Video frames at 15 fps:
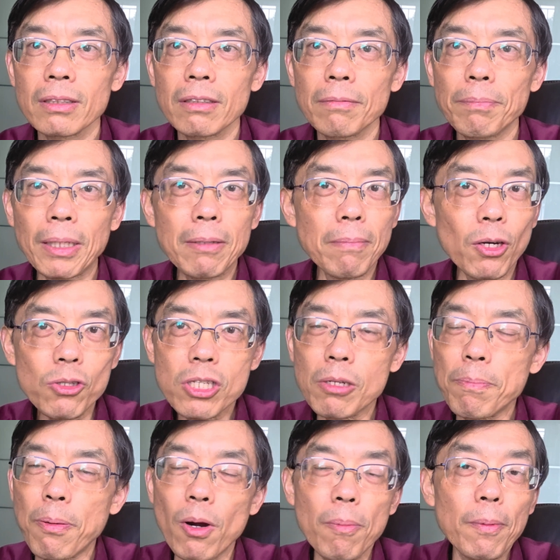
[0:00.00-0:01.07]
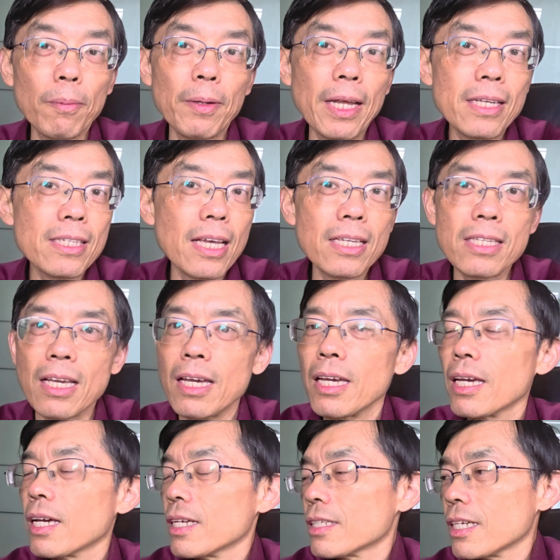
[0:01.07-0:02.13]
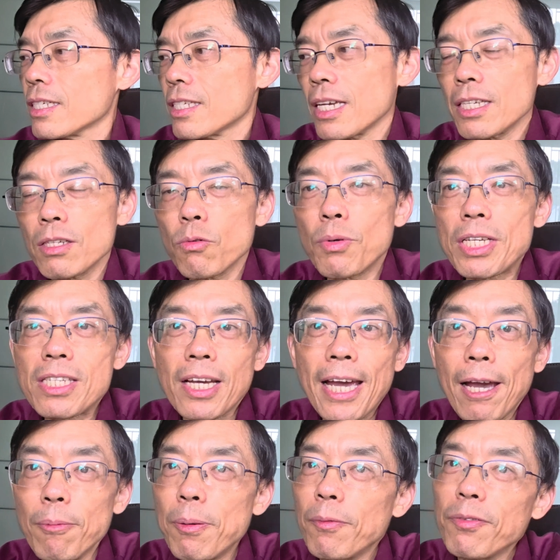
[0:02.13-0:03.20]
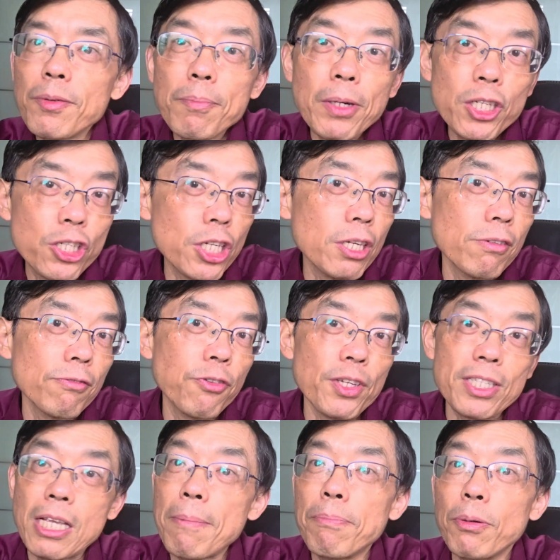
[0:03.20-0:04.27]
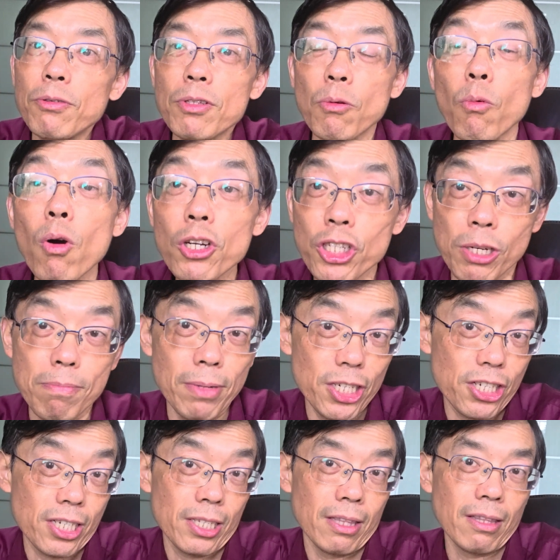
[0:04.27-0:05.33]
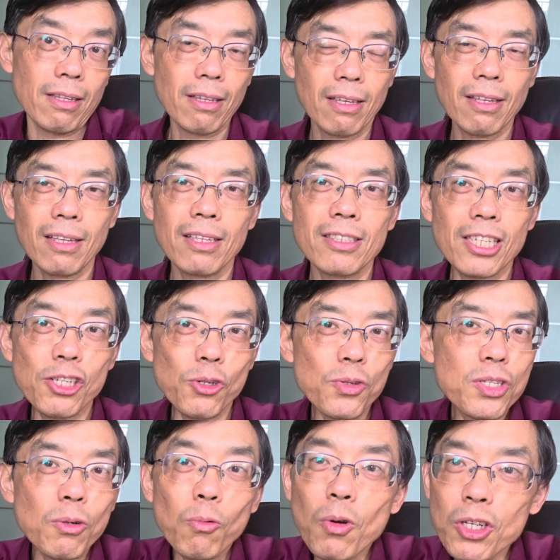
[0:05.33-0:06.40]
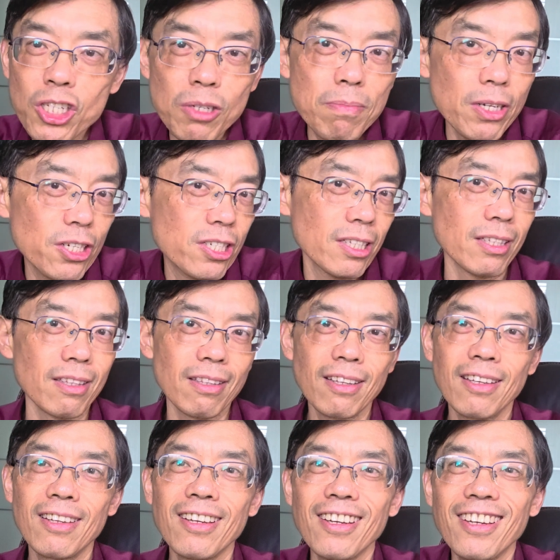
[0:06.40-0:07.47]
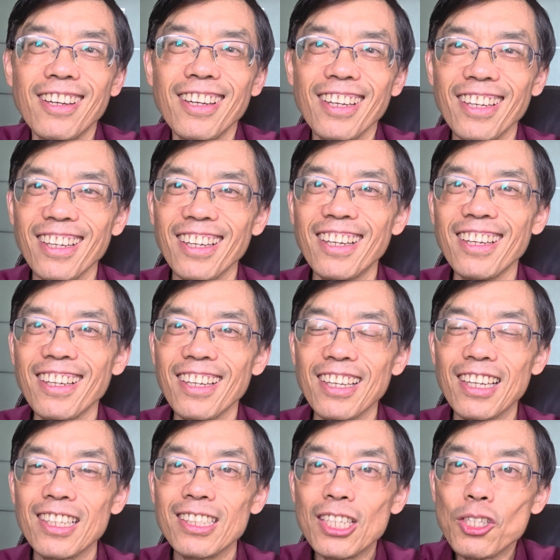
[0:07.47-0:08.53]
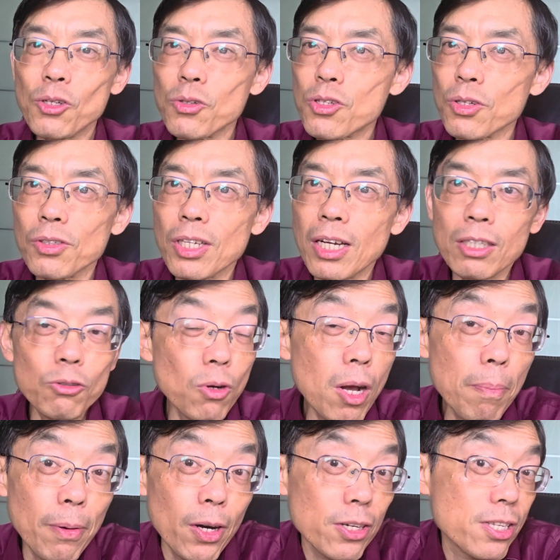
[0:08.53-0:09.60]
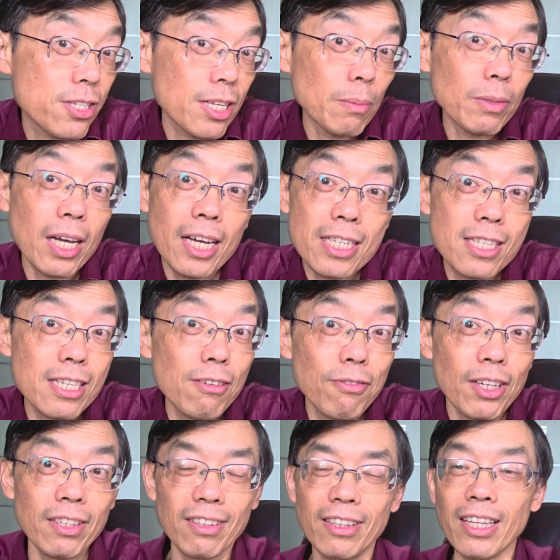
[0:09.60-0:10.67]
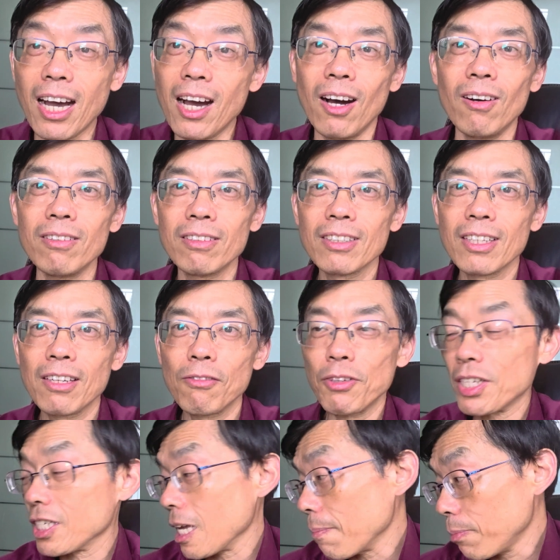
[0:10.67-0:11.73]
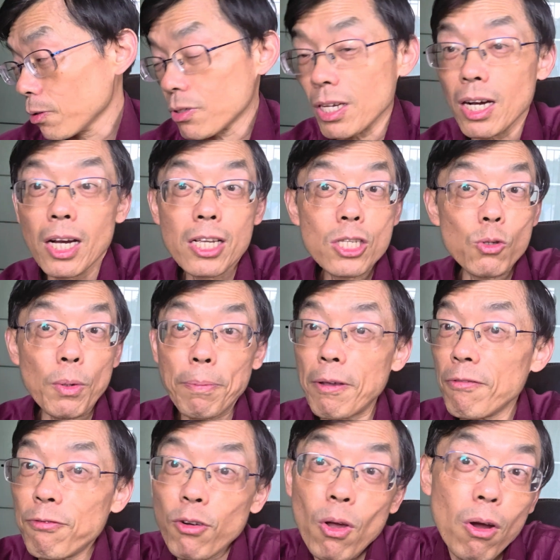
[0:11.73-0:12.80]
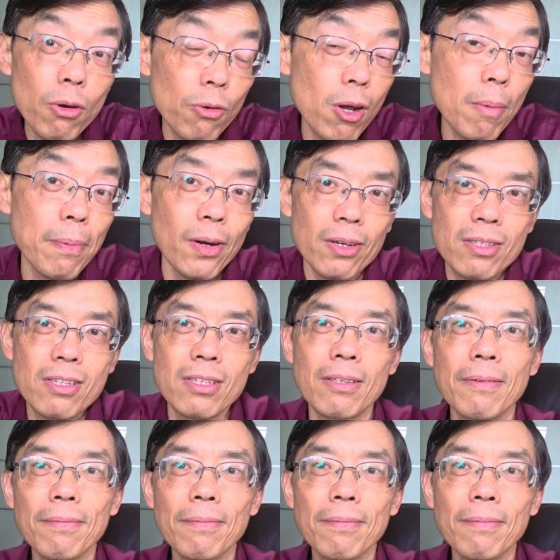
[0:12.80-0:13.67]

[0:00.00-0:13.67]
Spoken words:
but most probably they with the help of the machine, for example, the washing machine, they use the washing machine. They use the robots sometimes even now. For example, the sweeping floor robots.